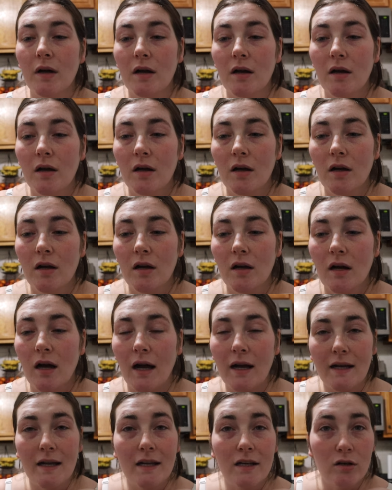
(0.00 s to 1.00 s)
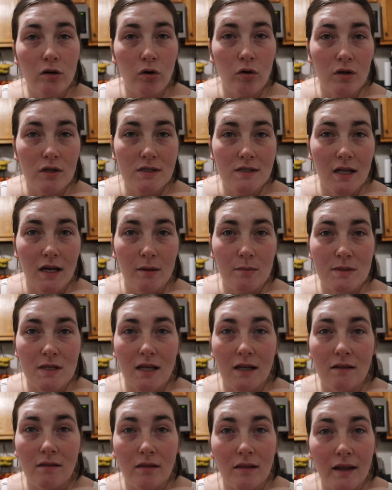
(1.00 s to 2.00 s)
I didn't notice that I was
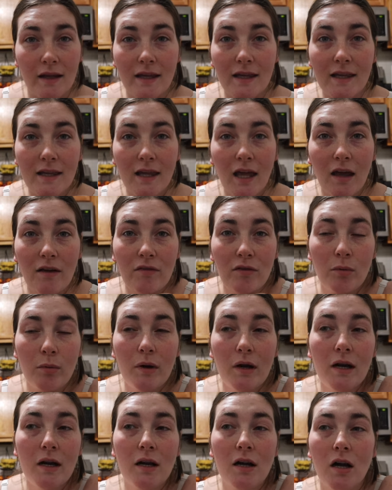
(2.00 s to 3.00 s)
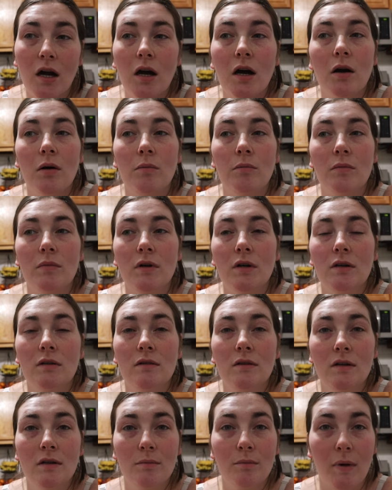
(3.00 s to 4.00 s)
like leaking everywhere come
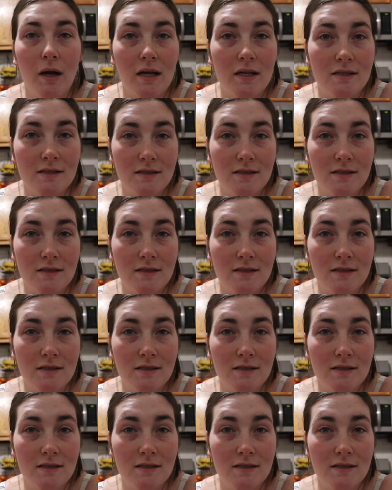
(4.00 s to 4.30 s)
my